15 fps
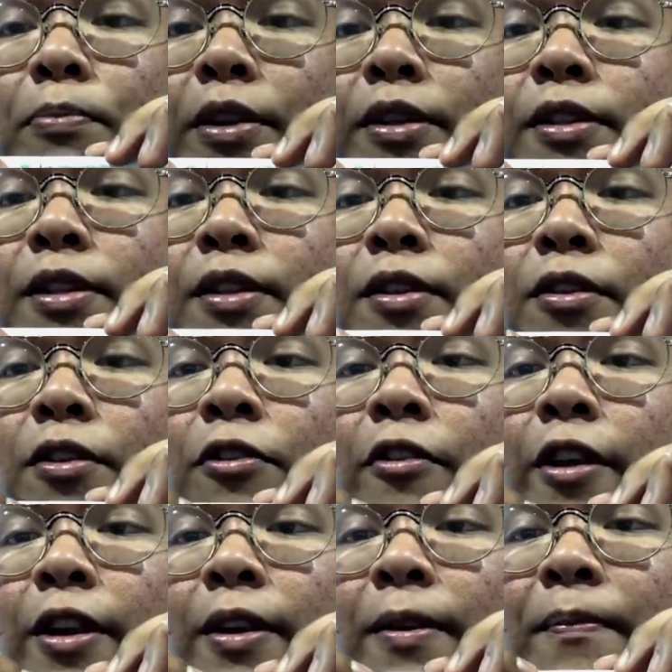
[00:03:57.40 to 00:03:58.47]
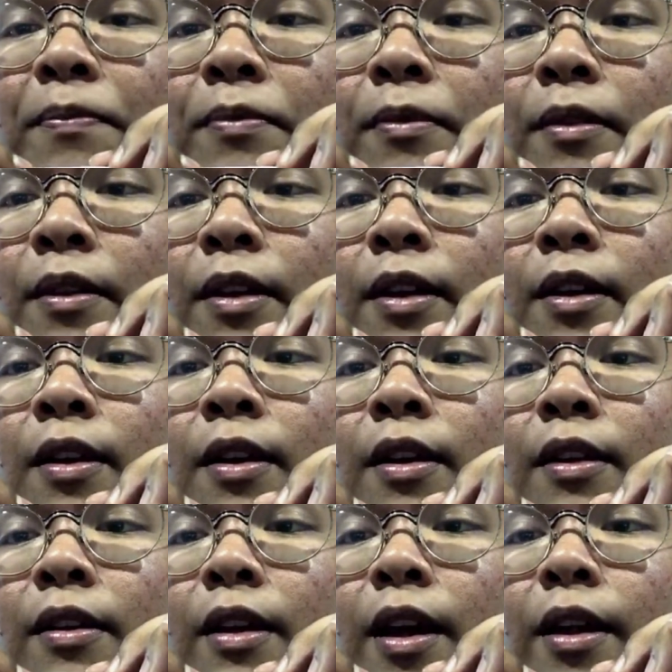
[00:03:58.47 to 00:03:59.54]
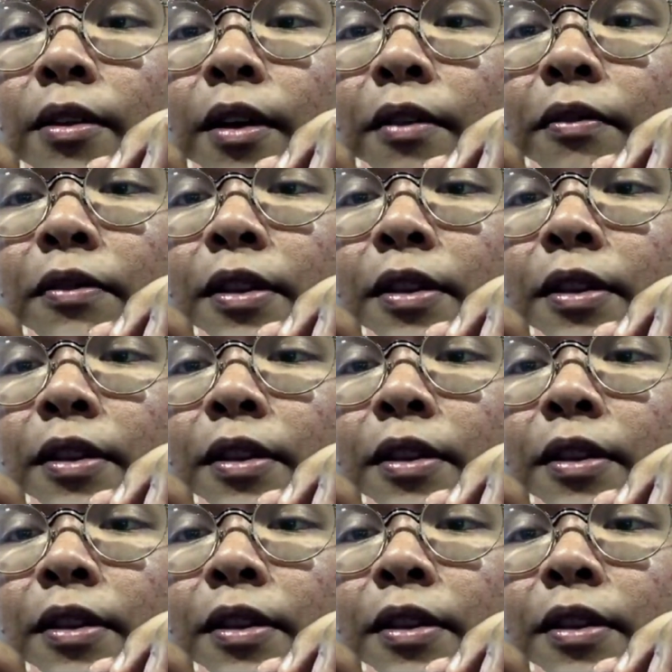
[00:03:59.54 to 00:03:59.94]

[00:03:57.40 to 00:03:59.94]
print or grey. Then you have